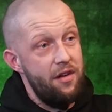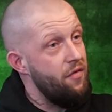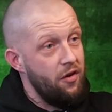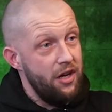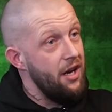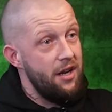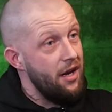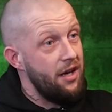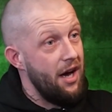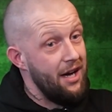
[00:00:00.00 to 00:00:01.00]
do fucking anything.
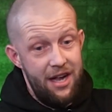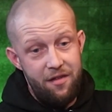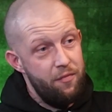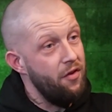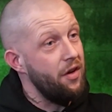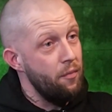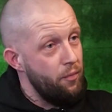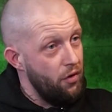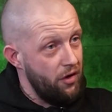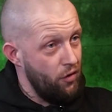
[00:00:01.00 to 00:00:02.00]
I can't even fucking
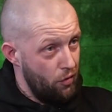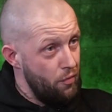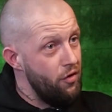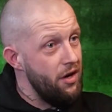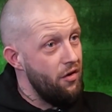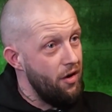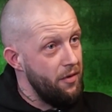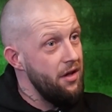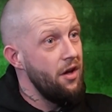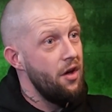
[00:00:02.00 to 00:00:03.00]
plug a lawnmower in, you know what I
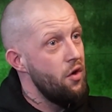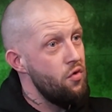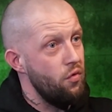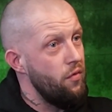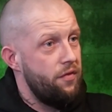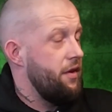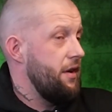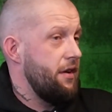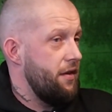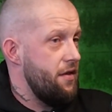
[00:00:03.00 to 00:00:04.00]
mean? So,
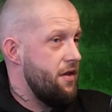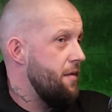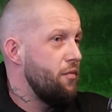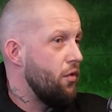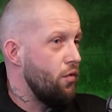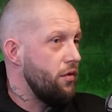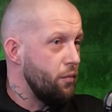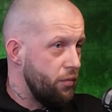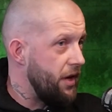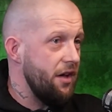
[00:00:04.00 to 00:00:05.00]
same
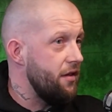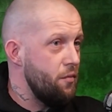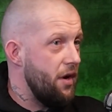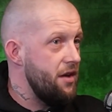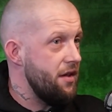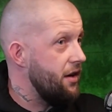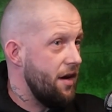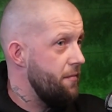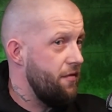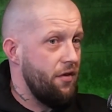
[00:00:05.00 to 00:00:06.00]
token, gearing wise, like
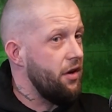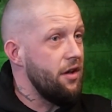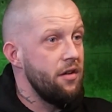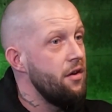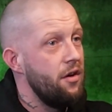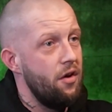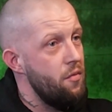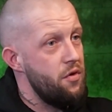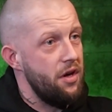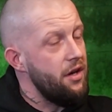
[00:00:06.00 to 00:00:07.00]
I'm fucking
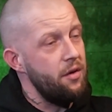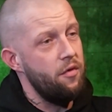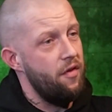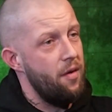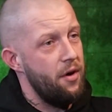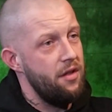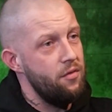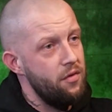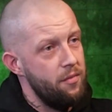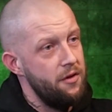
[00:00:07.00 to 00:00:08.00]
up shit creek without a paddle, you know what I